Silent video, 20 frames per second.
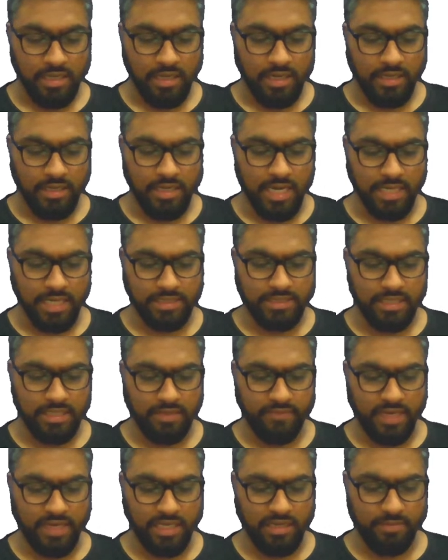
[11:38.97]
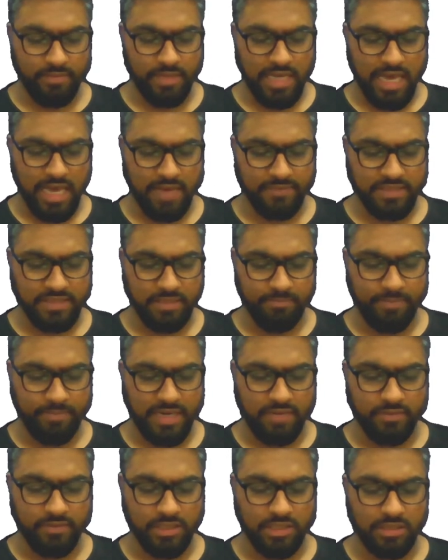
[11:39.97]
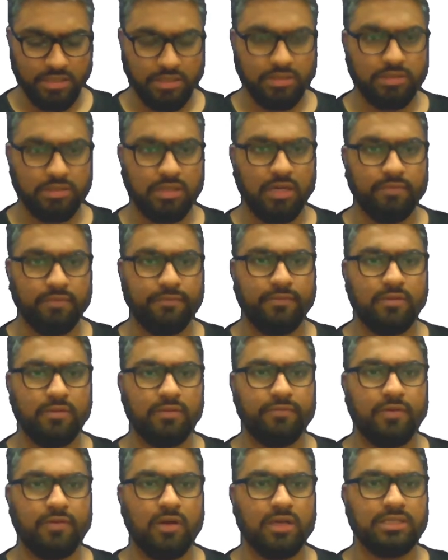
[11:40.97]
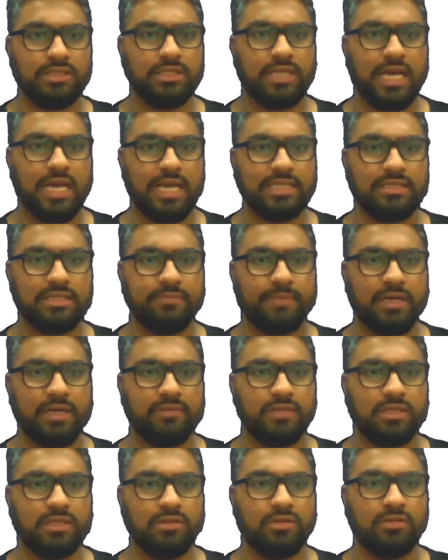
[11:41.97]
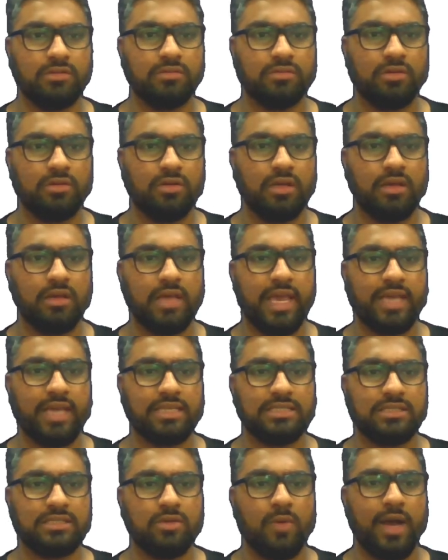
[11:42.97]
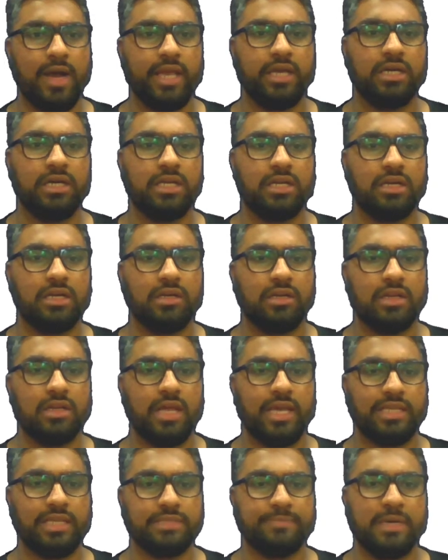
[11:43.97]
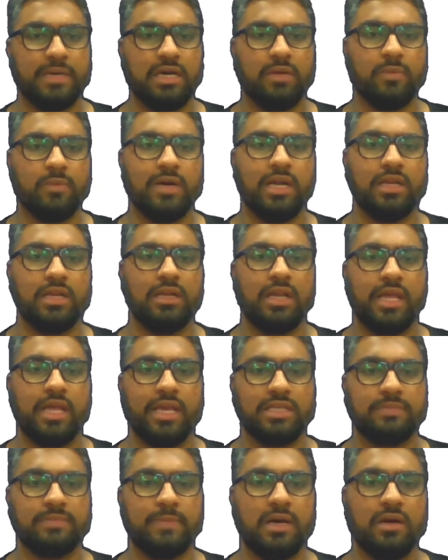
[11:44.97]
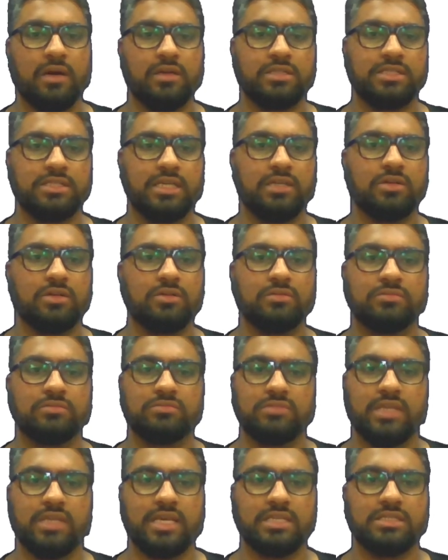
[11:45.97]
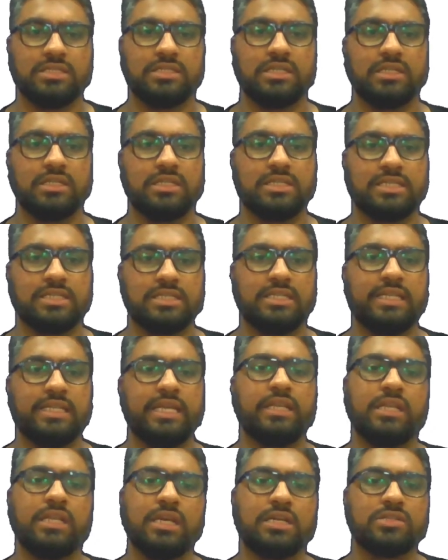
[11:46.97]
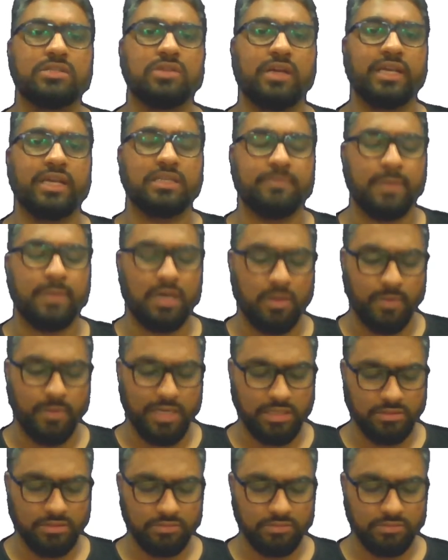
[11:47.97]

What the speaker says: Does the variable have some power? Of course, it has a power, no? X square, x power 1, x power 0. Yes, this is linear, so x power 1.